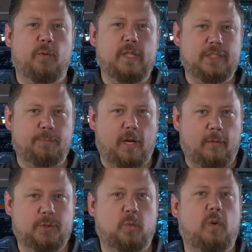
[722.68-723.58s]
on which
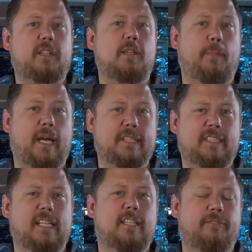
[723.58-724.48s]
bulbs work the
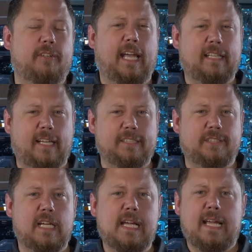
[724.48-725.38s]
best in different
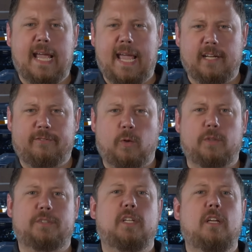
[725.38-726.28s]
headlights, and of
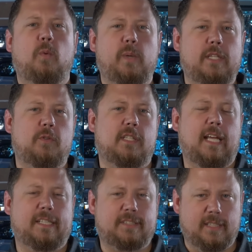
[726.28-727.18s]
course, we do the
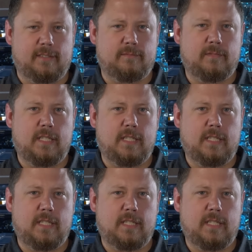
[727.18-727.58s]
testing.